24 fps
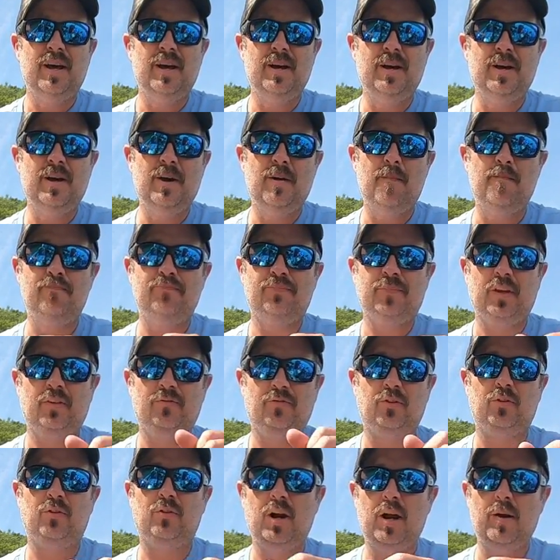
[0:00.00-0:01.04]
Um,
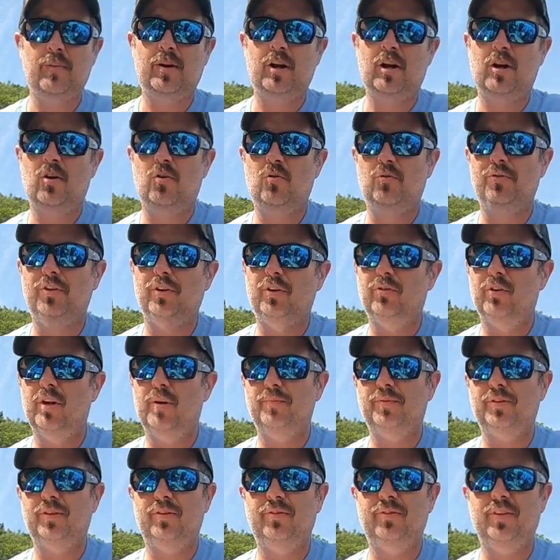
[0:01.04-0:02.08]
for grabbing a hold. The
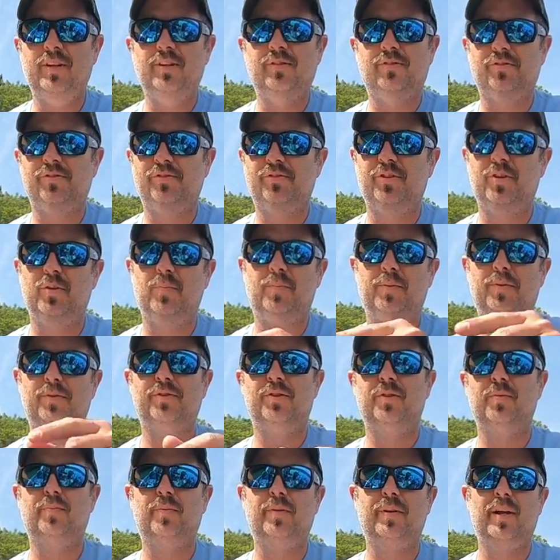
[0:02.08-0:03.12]
grips on these are super,
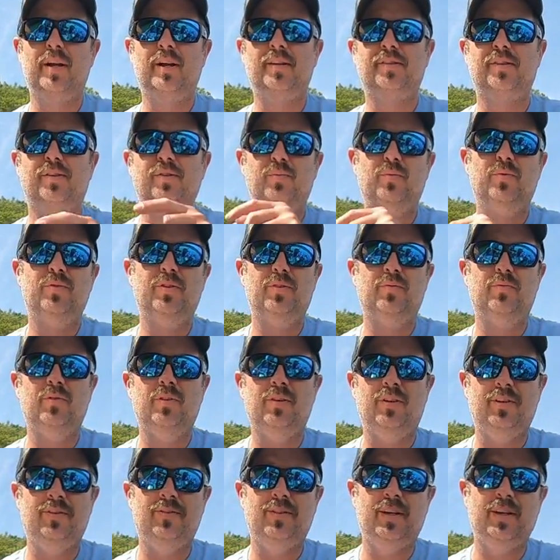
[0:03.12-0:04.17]
super nice. That's one of the
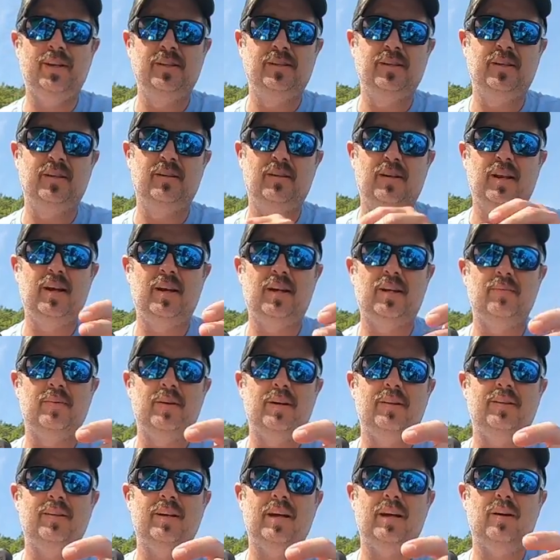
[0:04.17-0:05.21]
really things that I like
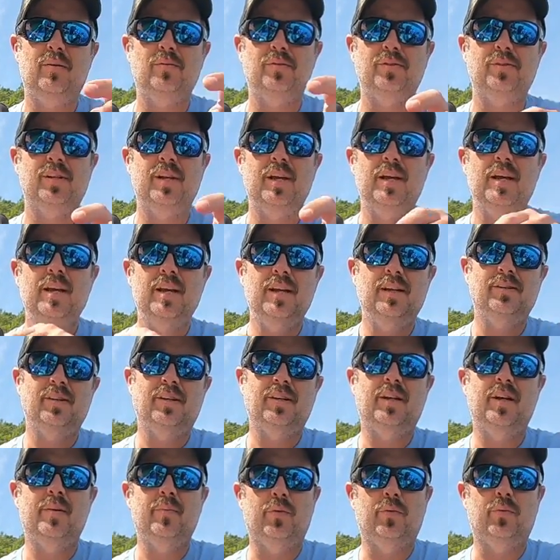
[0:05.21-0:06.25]
about Daiwas, is
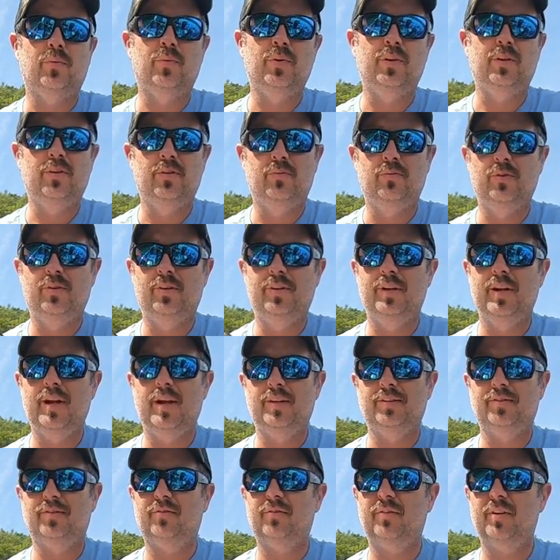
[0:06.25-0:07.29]
they come with really, really
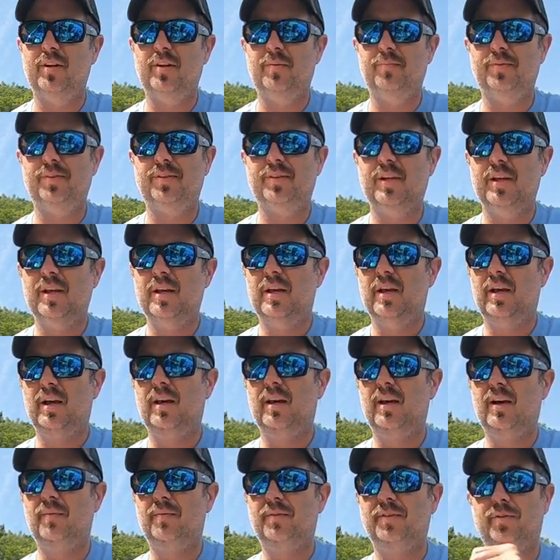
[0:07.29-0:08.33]
nice grips.
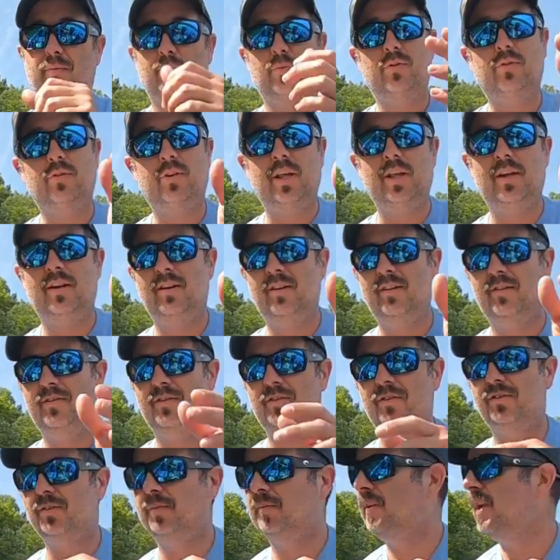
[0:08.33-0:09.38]
Uh, so we're gonna let
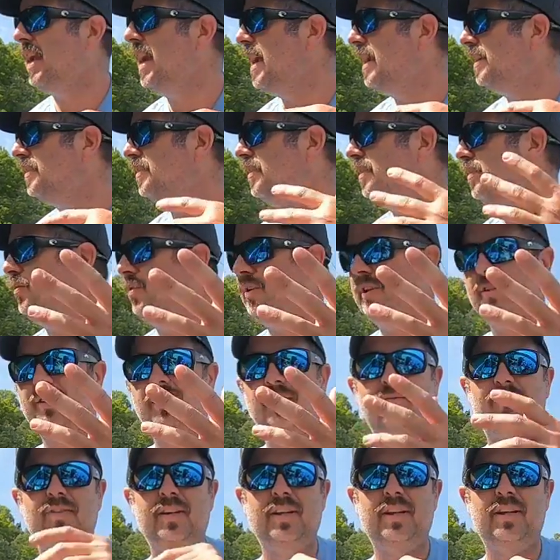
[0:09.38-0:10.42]
Hunter do some casting. We'll get
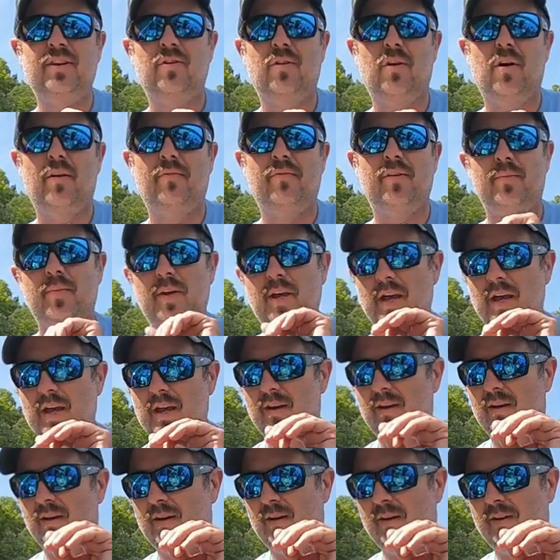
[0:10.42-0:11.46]
some video of him
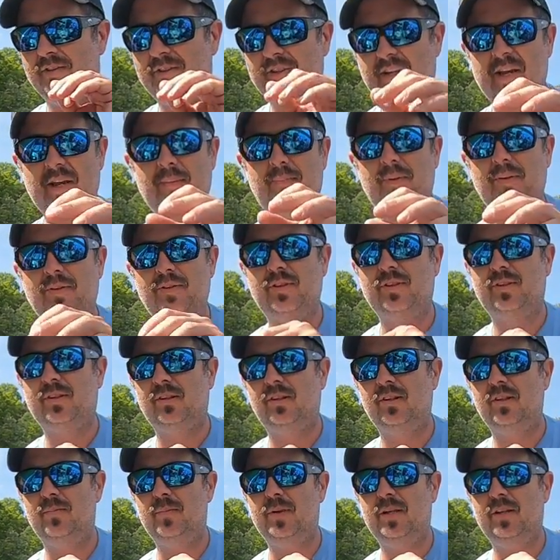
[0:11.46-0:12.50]
uh, skipping just
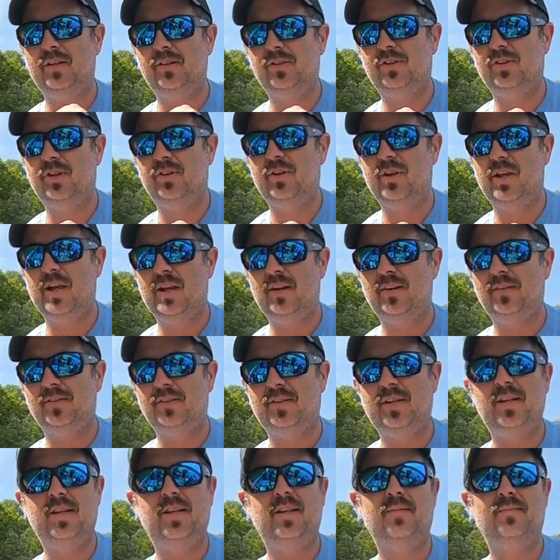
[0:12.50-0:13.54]
a little bit and show you how it
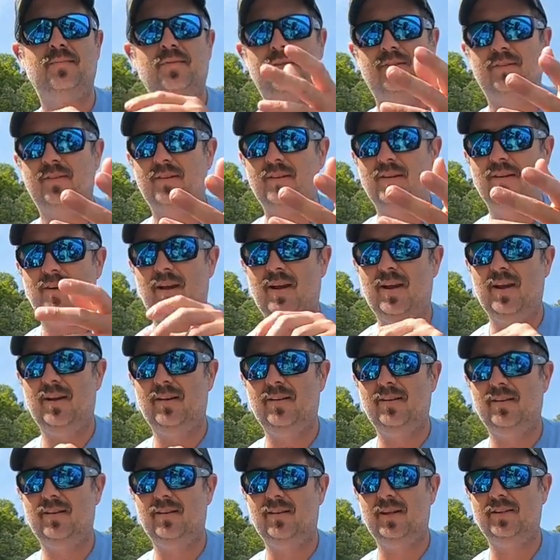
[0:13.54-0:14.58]
skips,
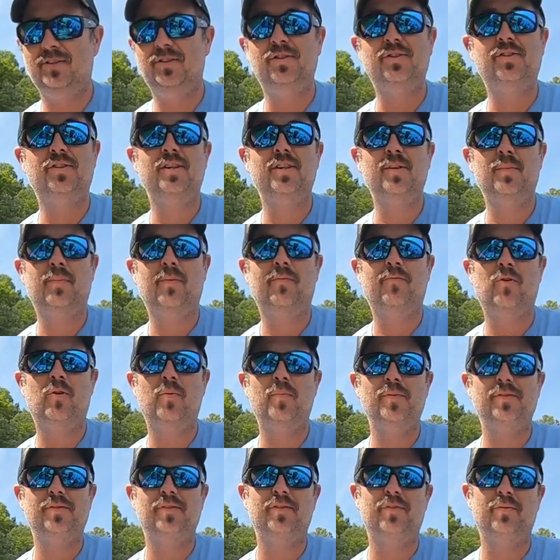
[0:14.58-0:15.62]
and uh, let you see the
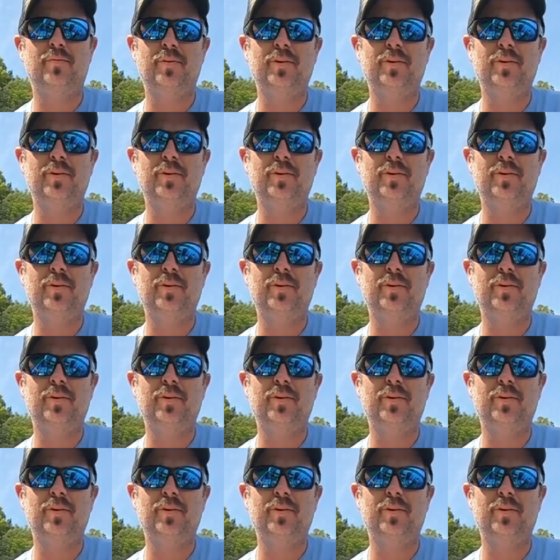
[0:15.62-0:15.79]
performance of